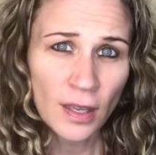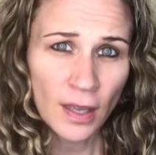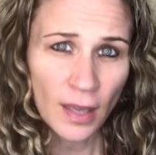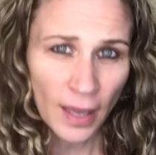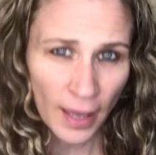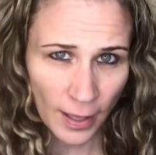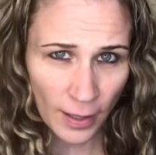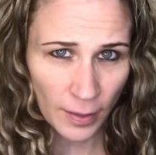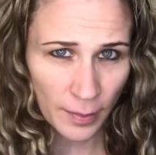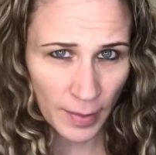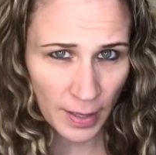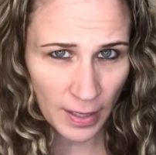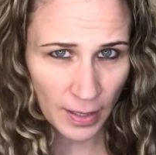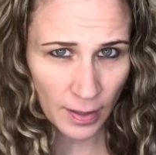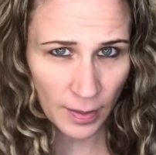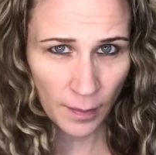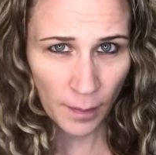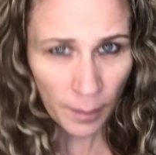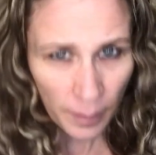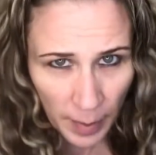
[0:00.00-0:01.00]

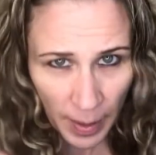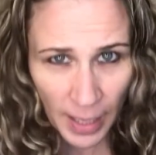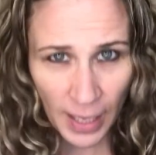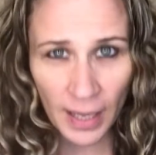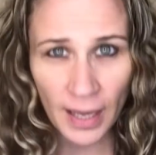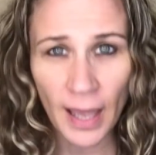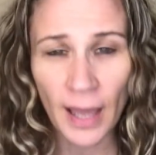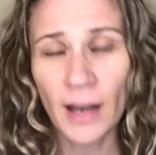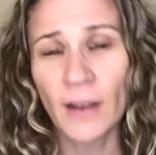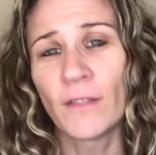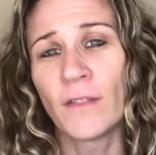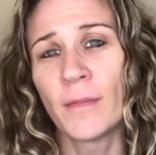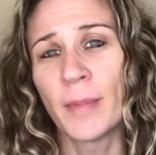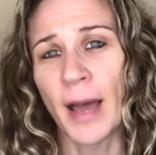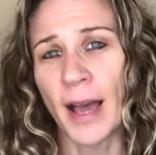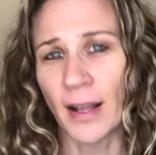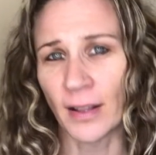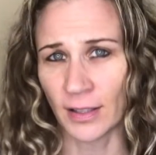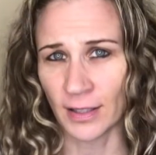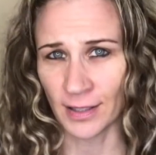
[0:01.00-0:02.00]
element being out of
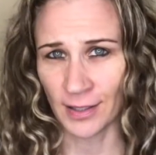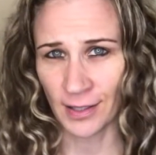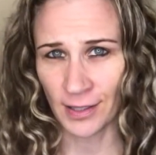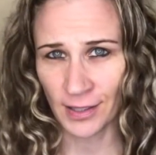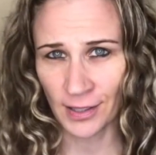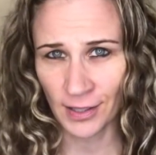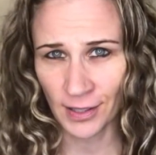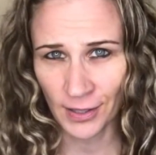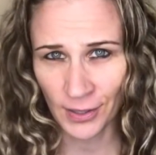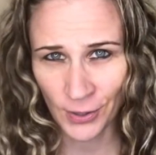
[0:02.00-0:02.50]
balance.